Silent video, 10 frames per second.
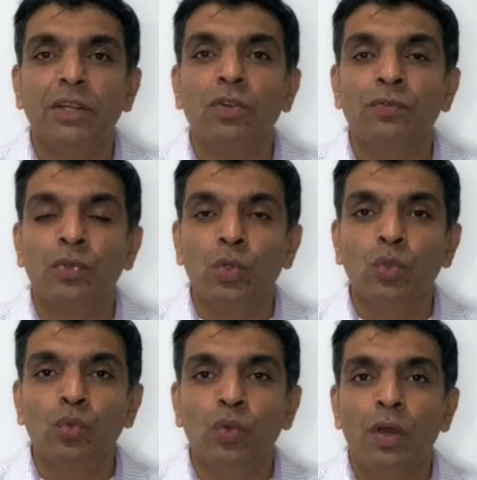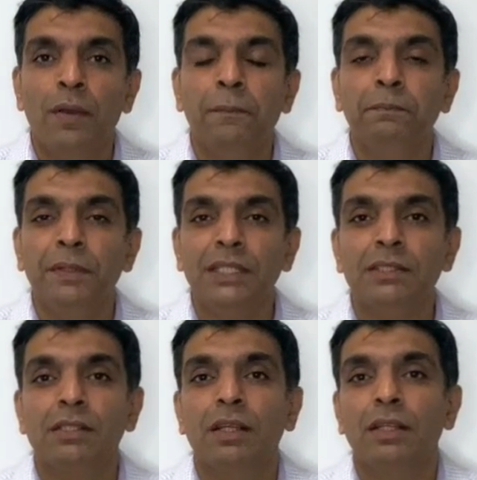of 2
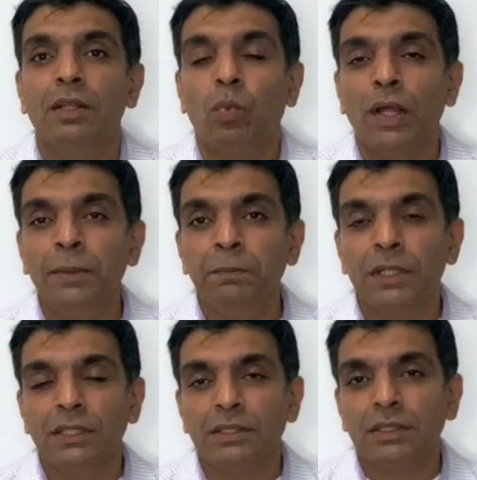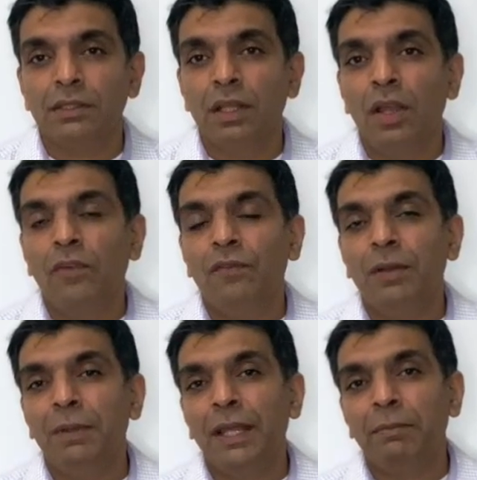means one person
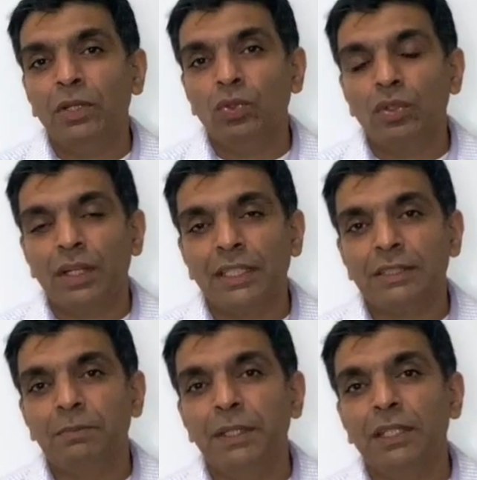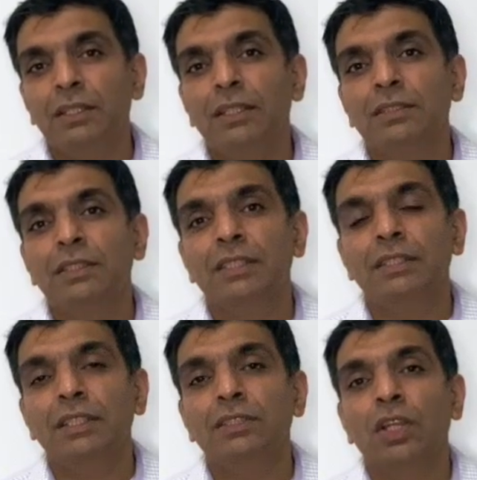will be able to transmit this
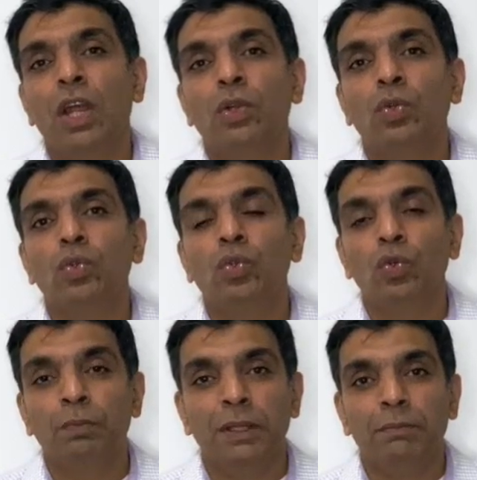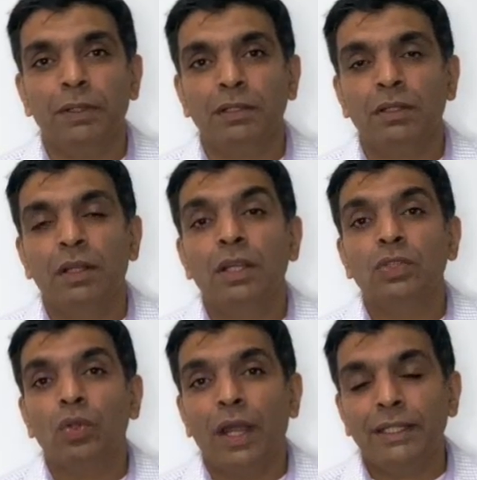disease to 2 people.
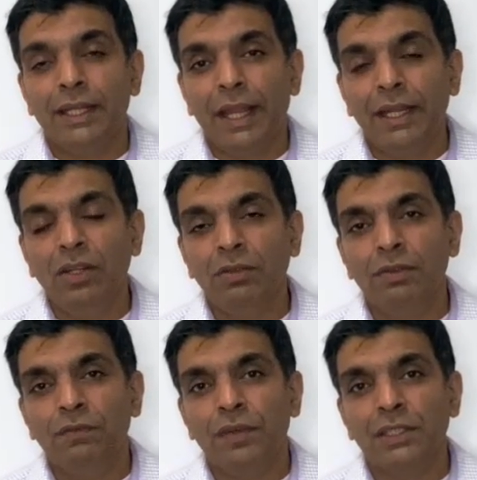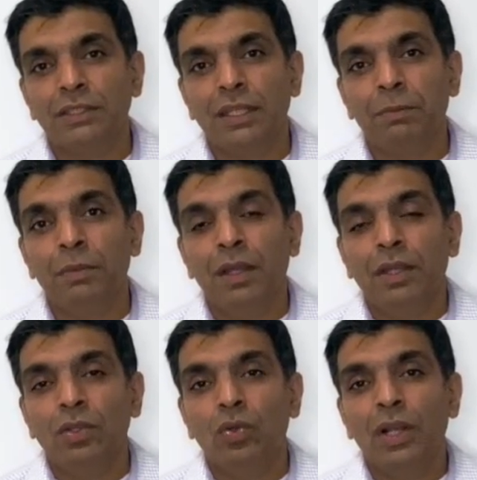So at the end of the first step,
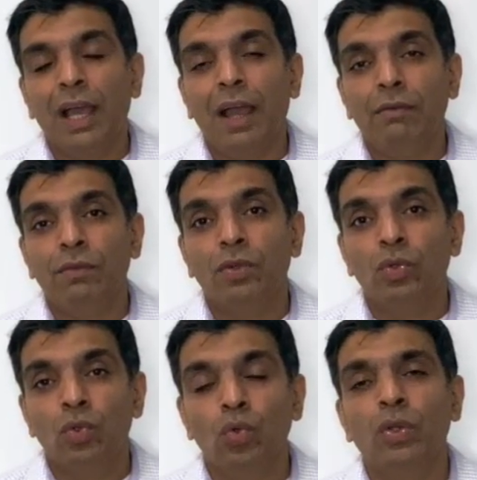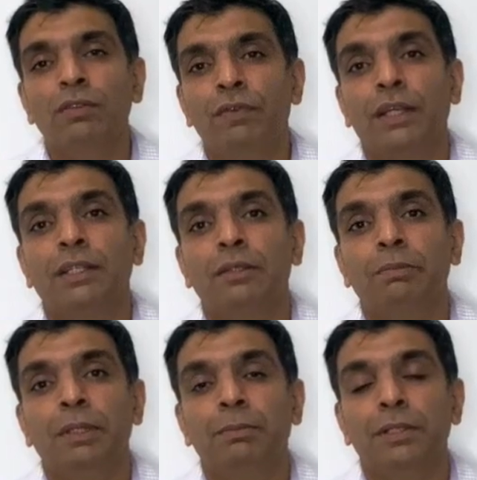you will have 2
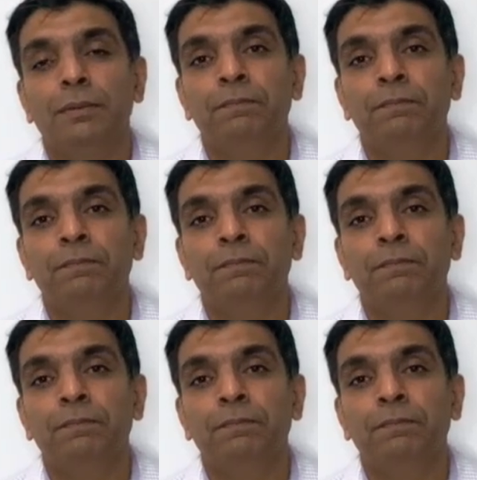infected people.